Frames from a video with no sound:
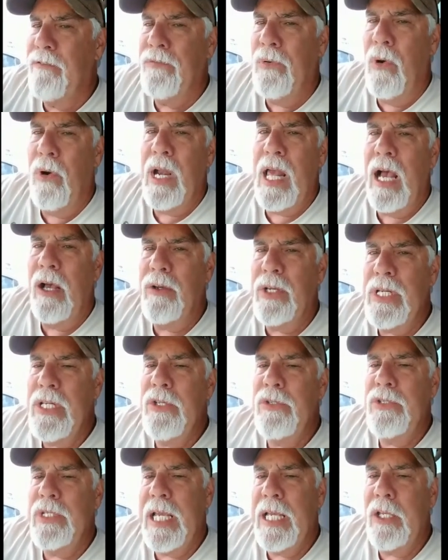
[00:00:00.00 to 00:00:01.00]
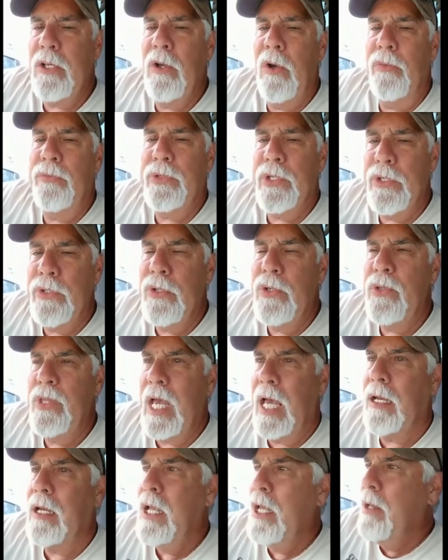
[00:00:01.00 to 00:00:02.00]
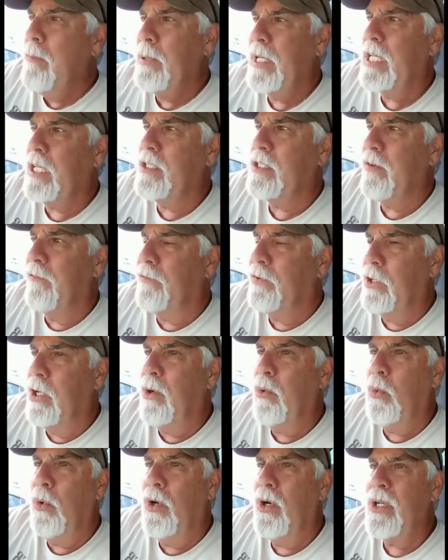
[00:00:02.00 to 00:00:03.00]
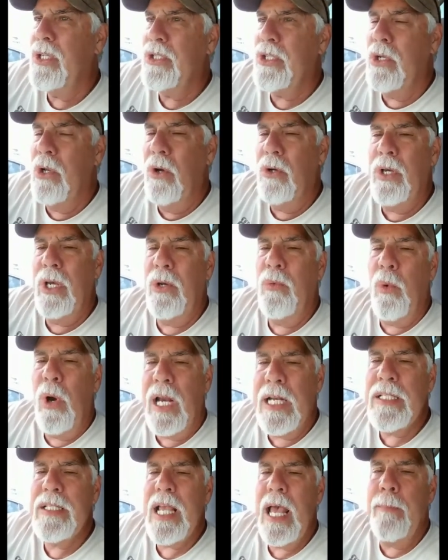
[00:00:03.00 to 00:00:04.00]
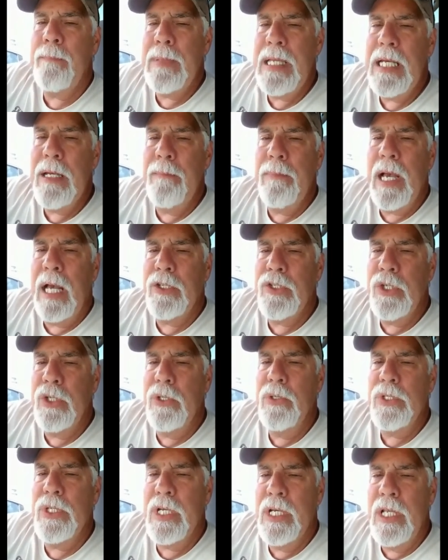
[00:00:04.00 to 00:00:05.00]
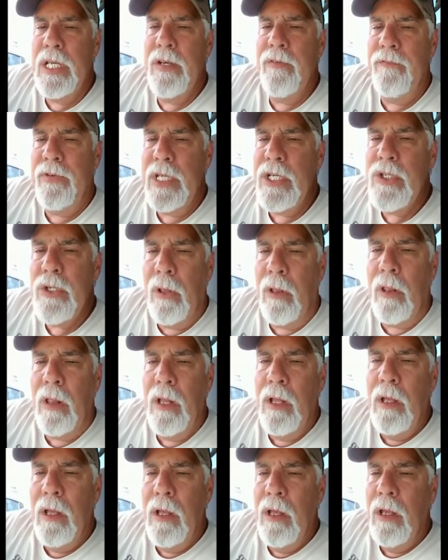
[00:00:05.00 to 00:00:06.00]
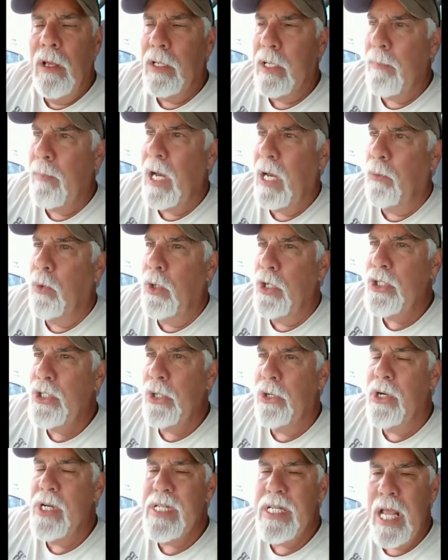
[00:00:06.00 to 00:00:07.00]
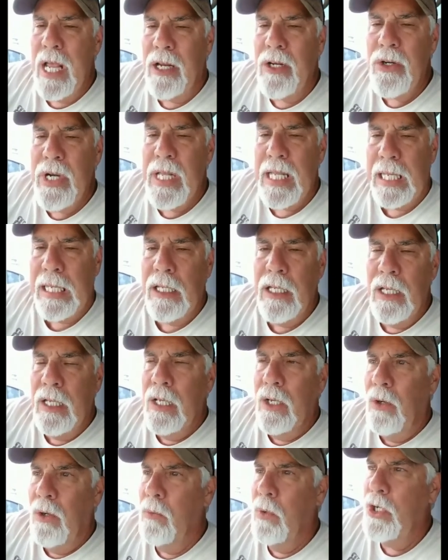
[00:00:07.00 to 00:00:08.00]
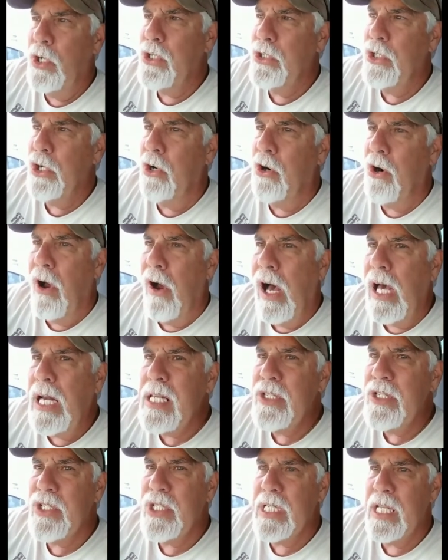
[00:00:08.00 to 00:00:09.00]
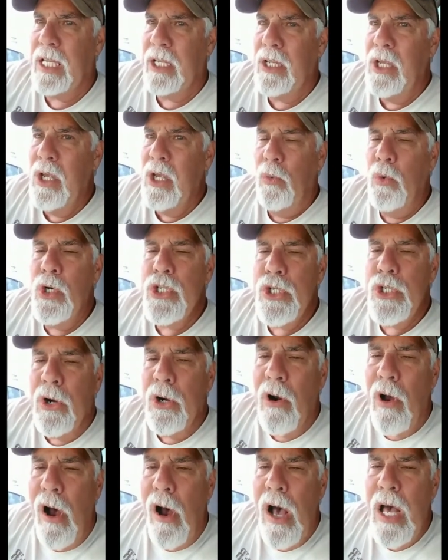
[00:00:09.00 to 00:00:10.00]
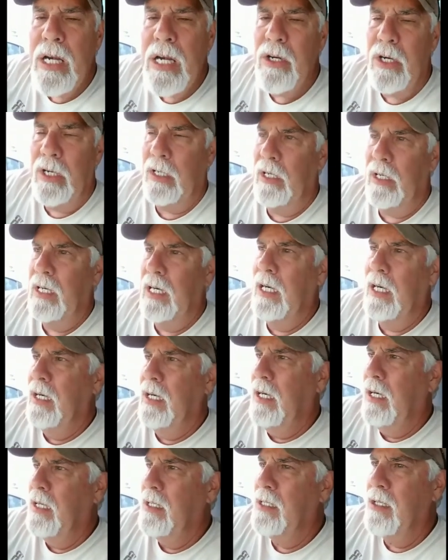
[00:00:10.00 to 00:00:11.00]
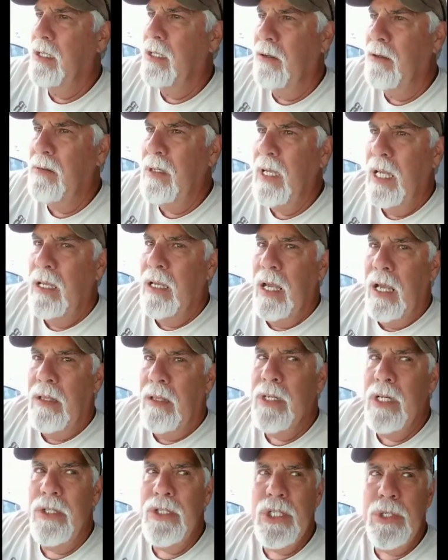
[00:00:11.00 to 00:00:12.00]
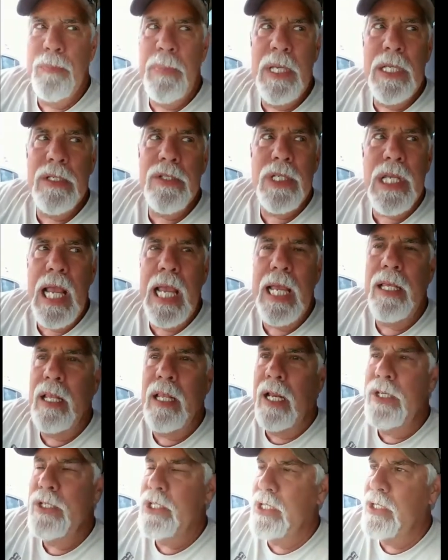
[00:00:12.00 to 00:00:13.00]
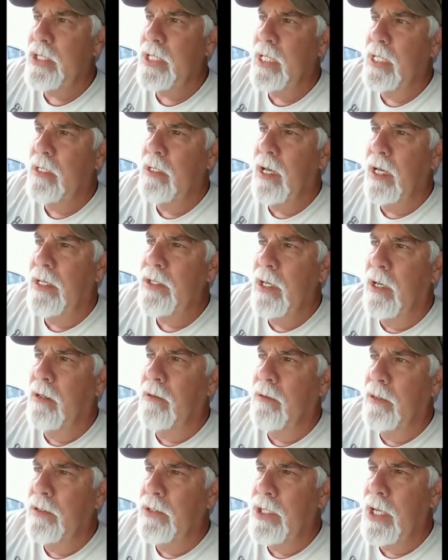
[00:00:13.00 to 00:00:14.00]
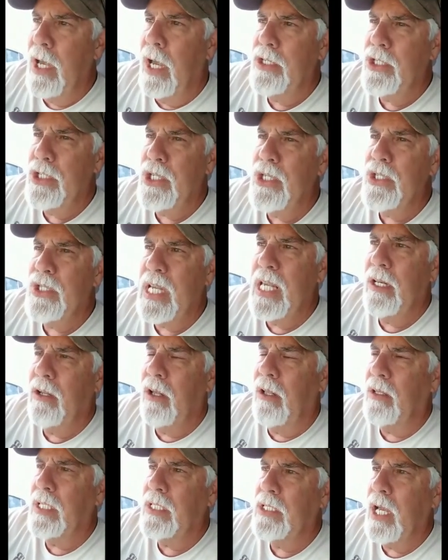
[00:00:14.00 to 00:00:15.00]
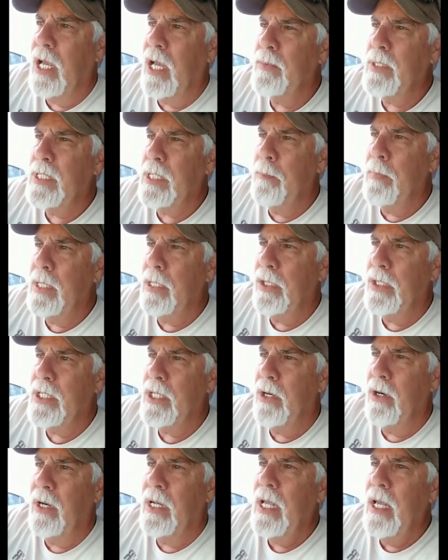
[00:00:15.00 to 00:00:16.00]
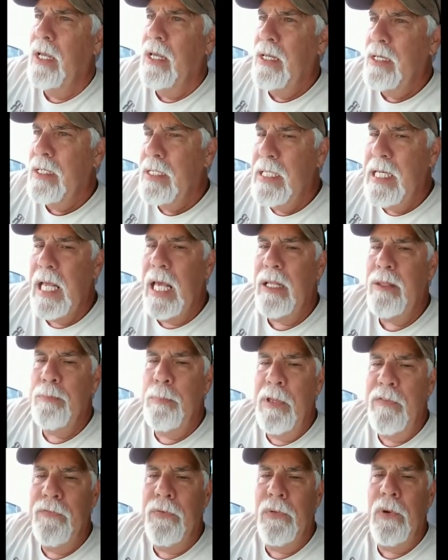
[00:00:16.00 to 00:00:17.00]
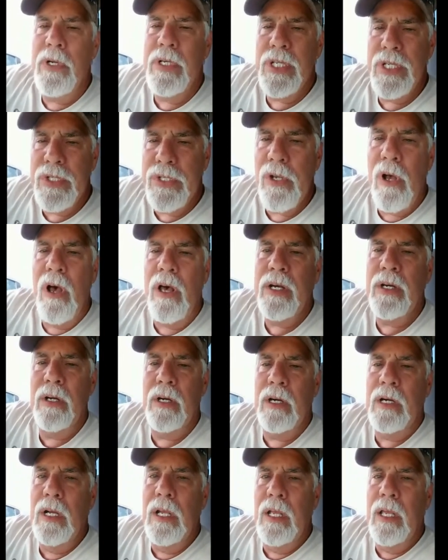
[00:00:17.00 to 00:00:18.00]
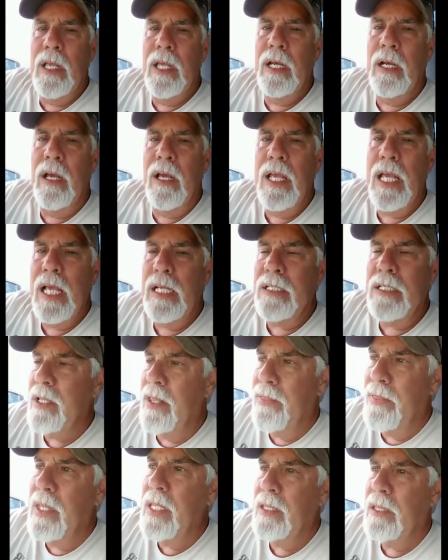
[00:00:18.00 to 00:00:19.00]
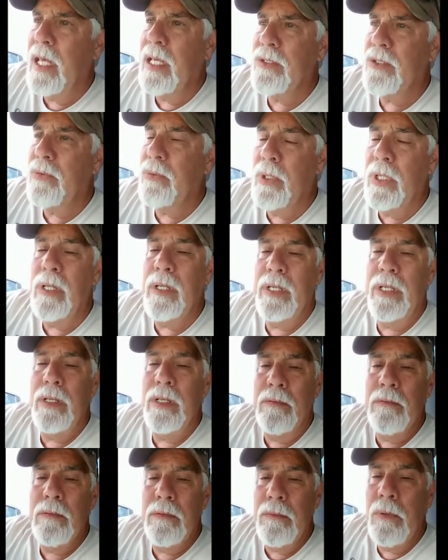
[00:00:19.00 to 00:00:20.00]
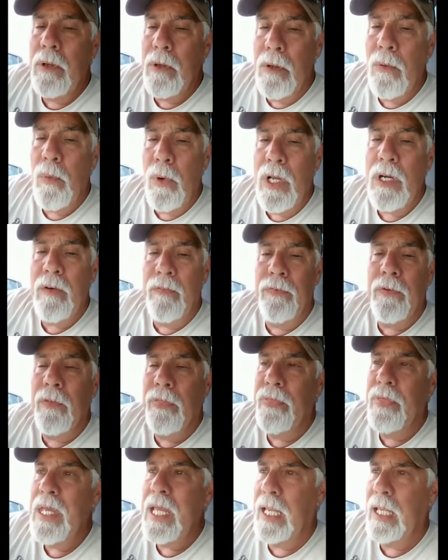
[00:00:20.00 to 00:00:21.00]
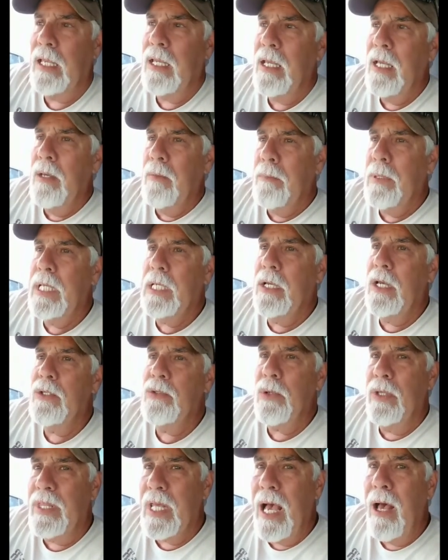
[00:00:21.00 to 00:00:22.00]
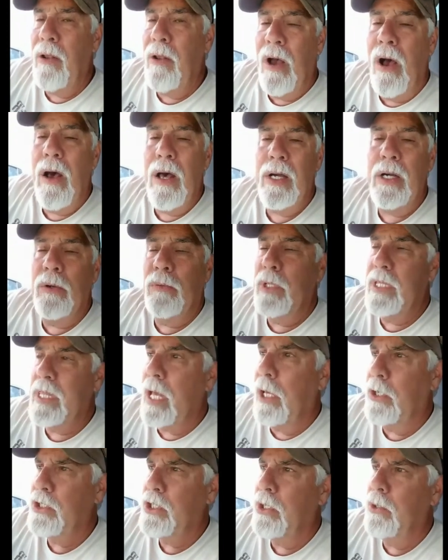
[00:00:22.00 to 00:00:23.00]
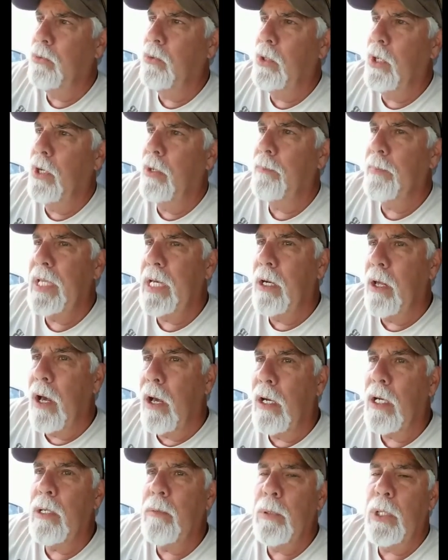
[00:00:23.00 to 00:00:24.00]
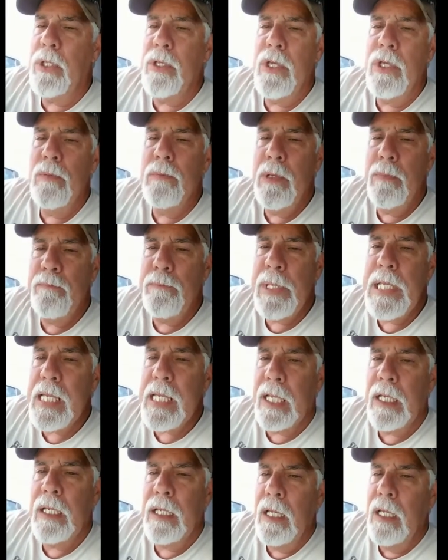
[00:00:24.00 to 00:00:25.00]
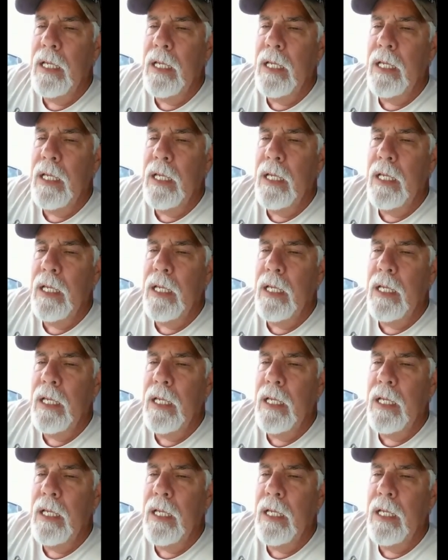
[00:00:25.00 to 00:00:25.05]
foreign. How can you take an oath to do that? Because if your word is no good, what does that mean about you as an individual? Come on, where's your integrity? Where's your honesty? Where's your honor? You know, there used to be a saying that I used to see it all the time with the military: death before dishonor. And I actually think that's really a wonderful thing, because without honor, without your word, and being an honorable human being,